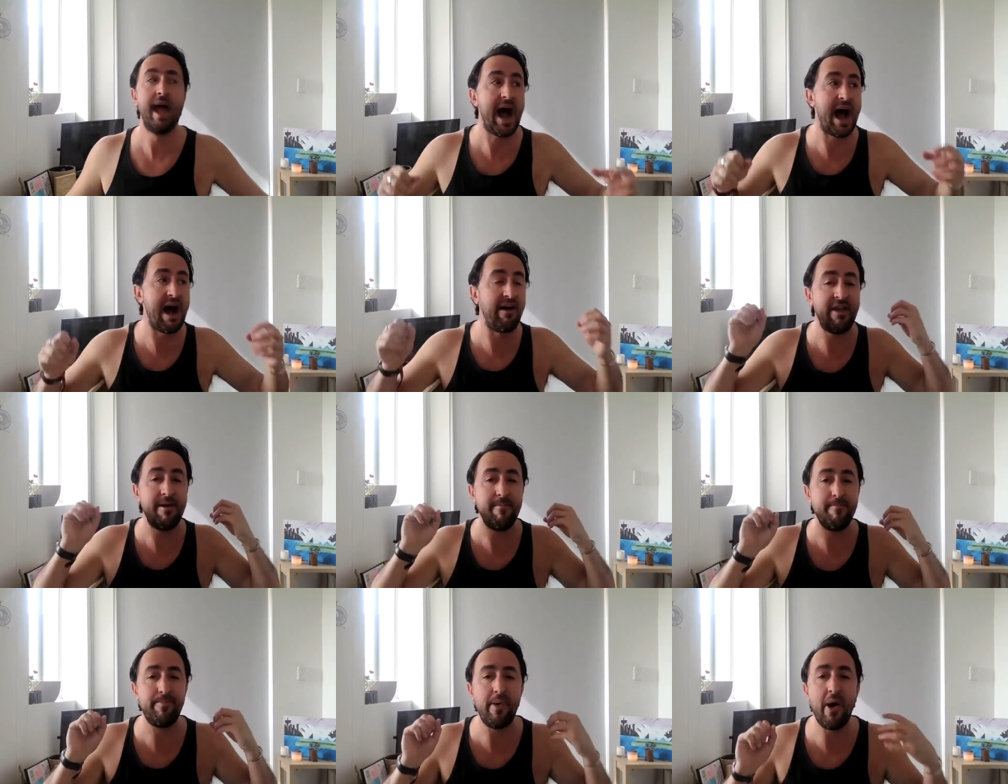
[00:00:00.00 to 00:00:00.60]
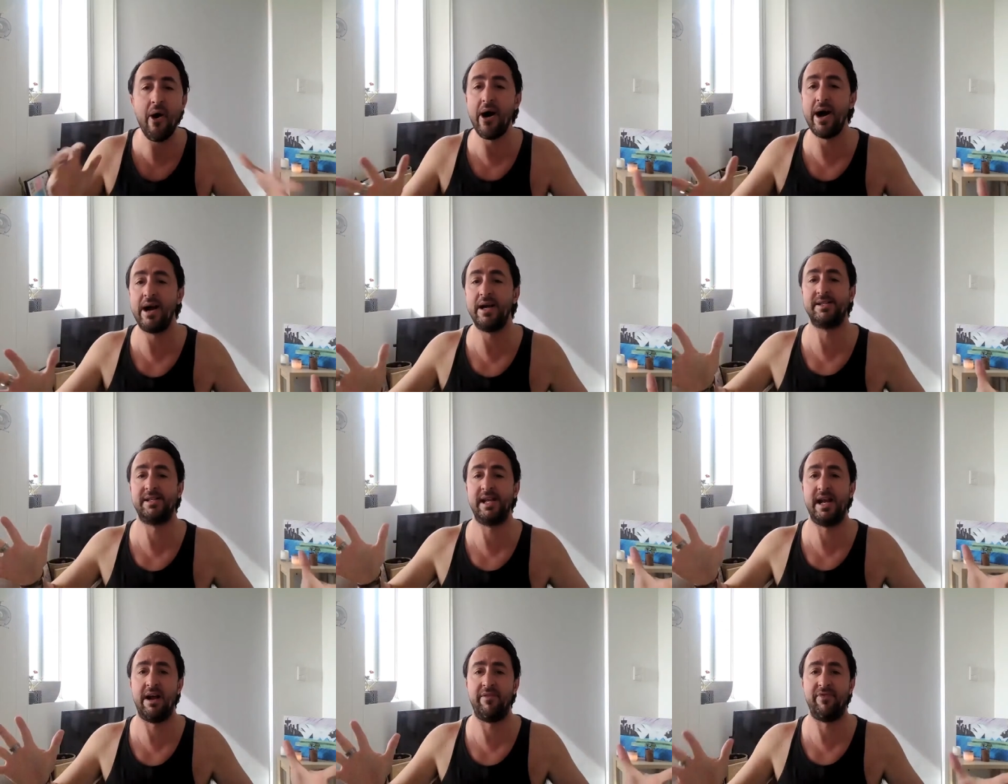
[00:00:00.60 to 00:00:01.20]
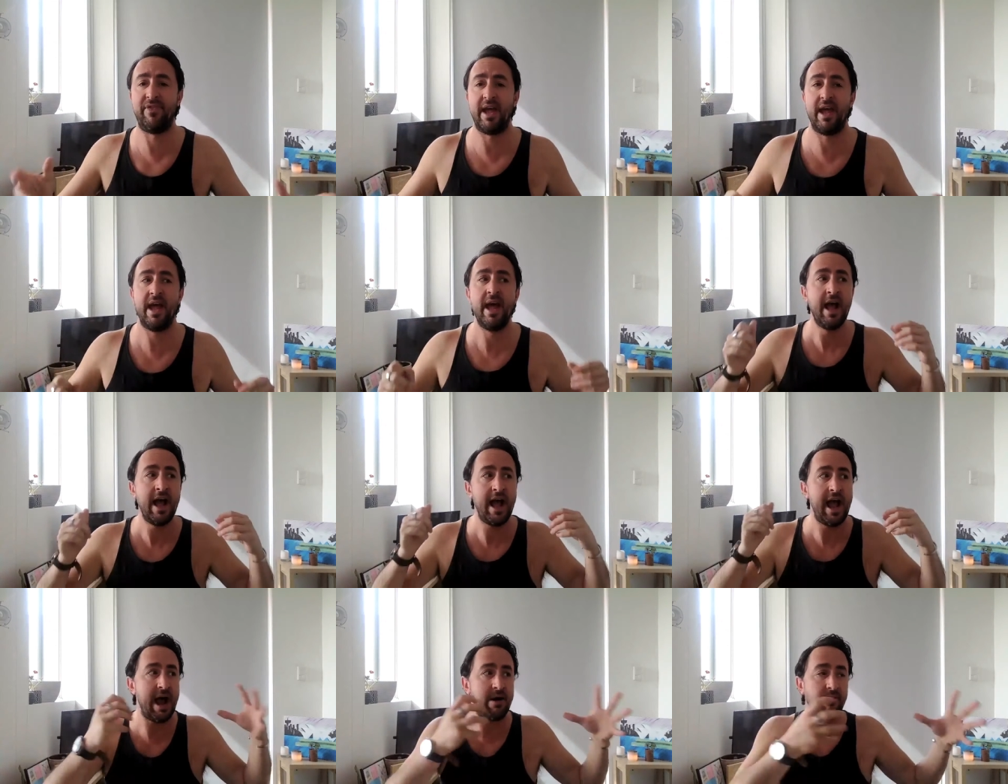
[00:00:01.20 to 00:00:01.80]
Are there buyers out there?
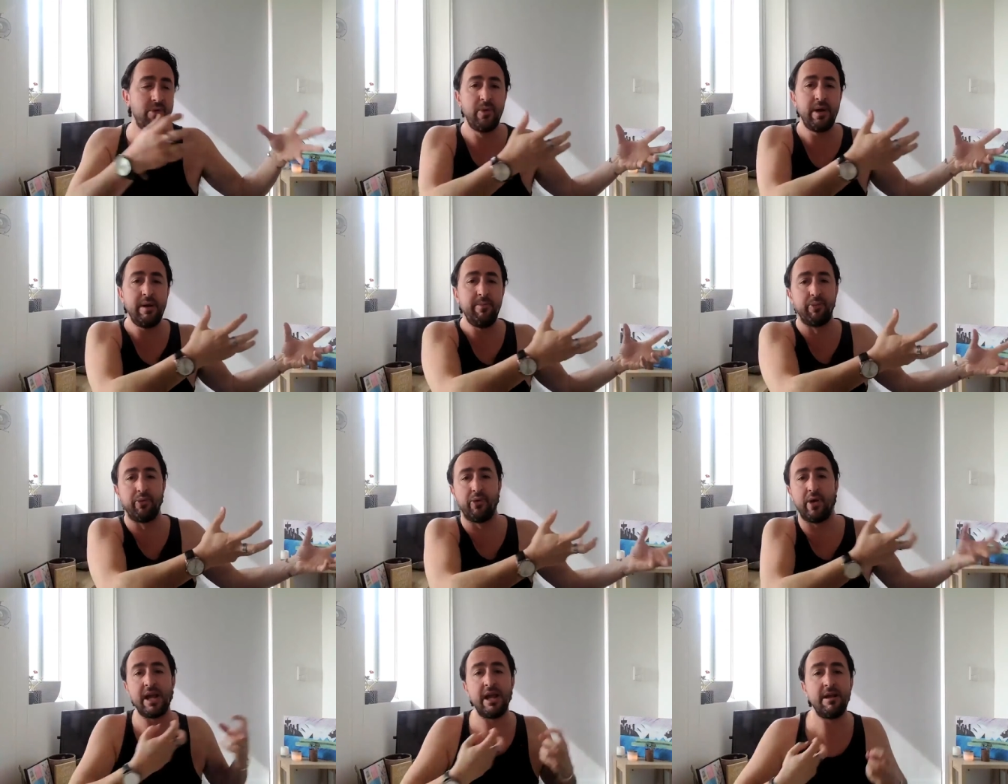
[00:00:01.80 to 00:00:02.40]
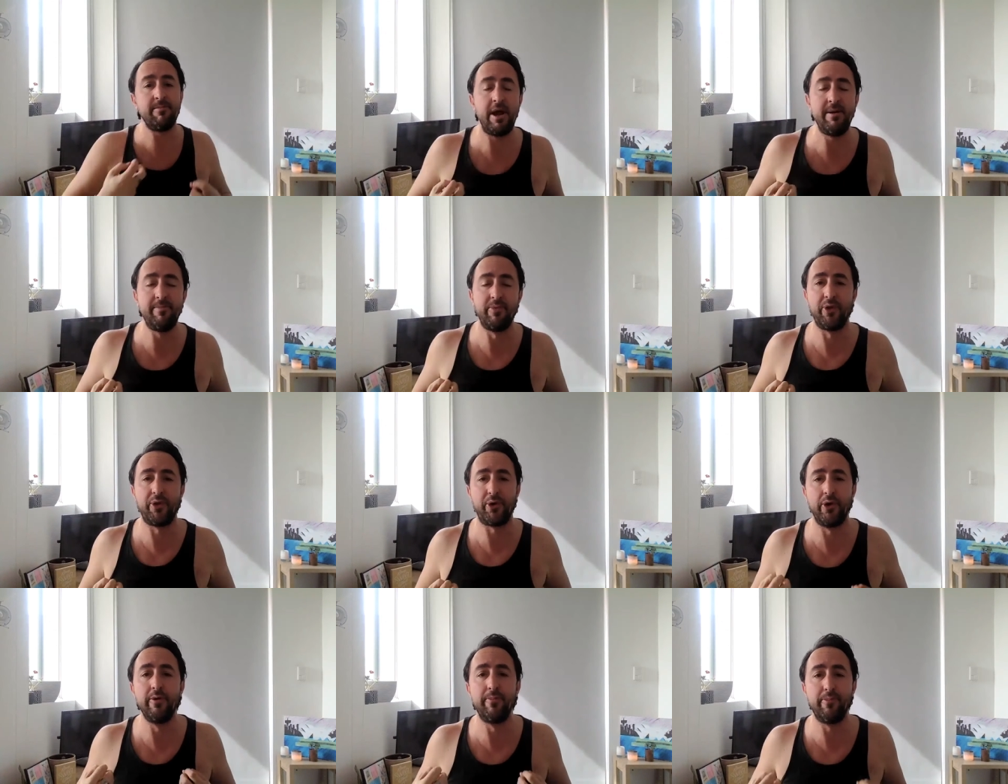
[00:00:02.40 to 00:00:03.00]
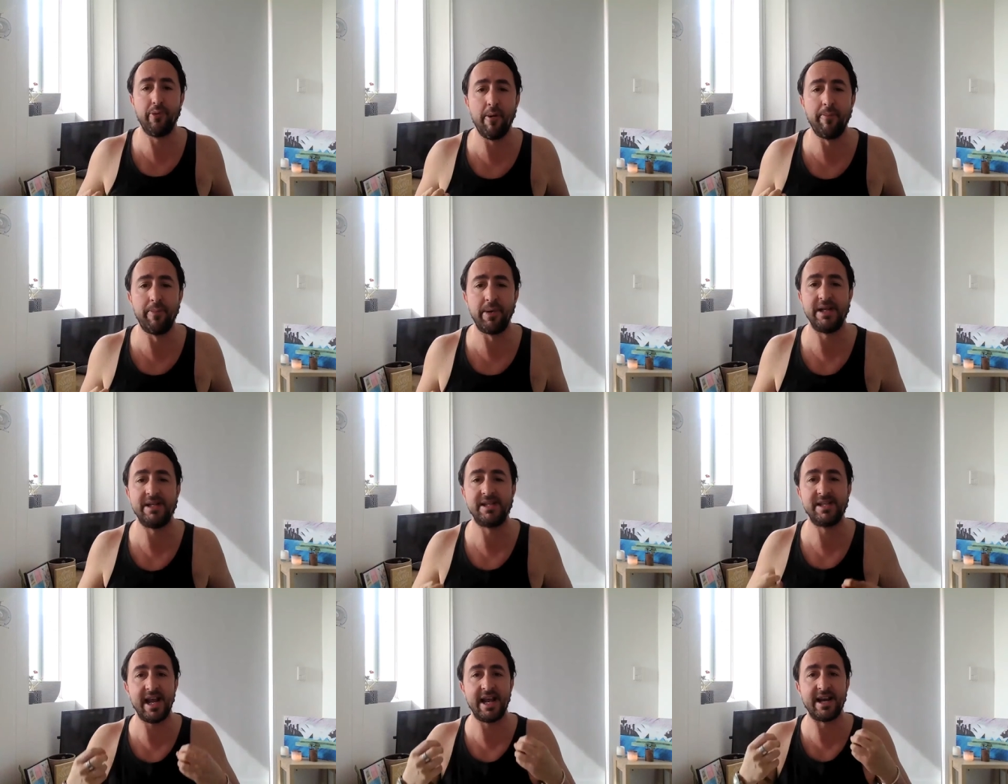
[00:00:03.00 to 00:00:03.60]
How are we bringing people through
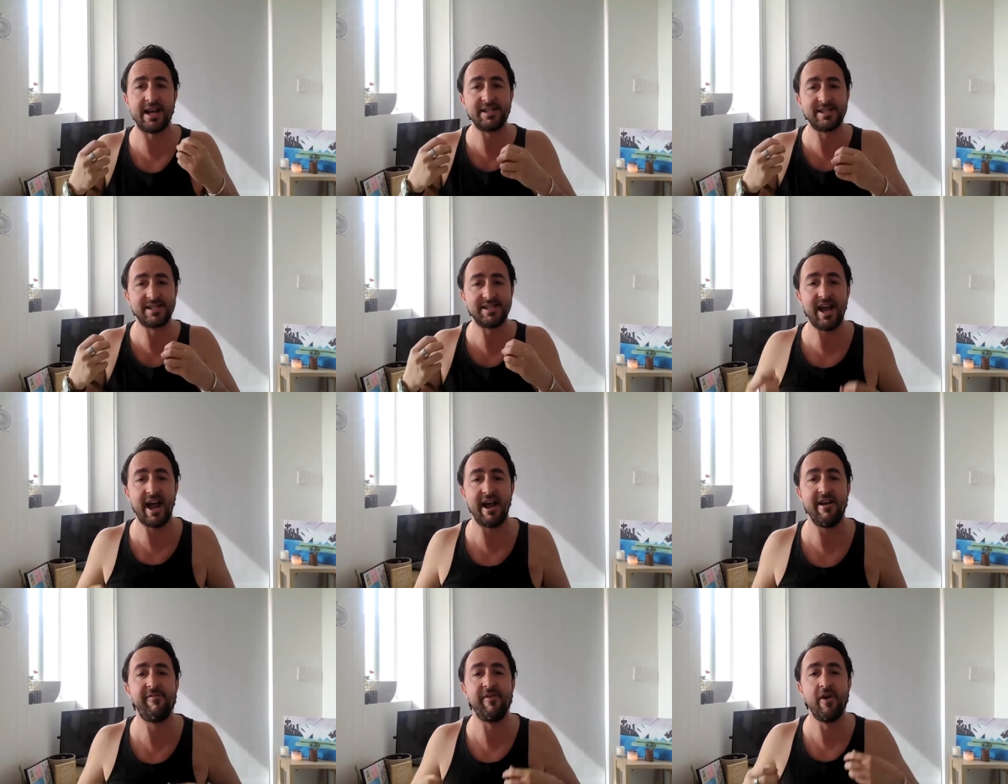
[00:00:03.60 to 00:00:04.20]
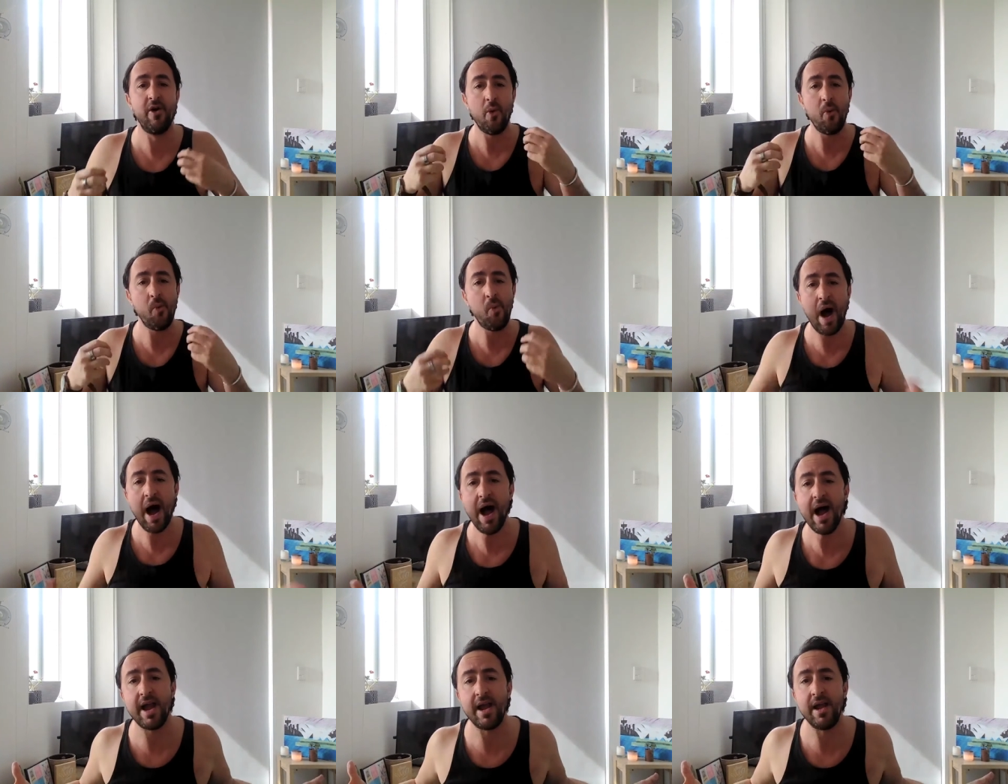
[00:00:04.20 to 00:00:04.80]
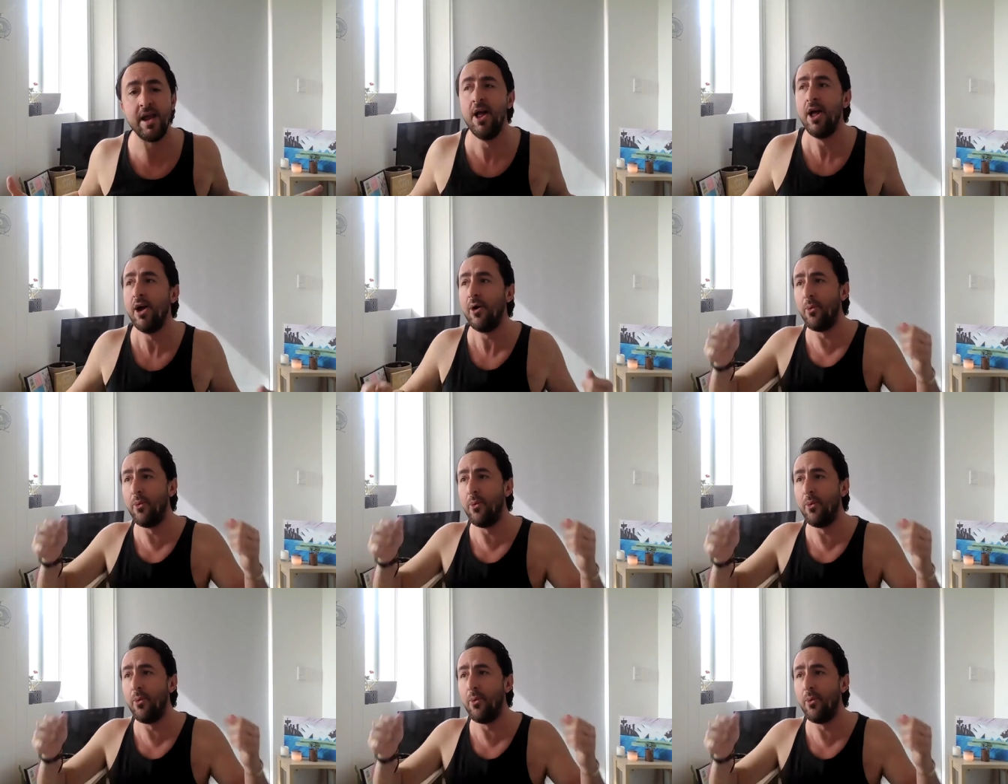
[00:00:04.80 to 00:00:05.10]
properties in a safe way?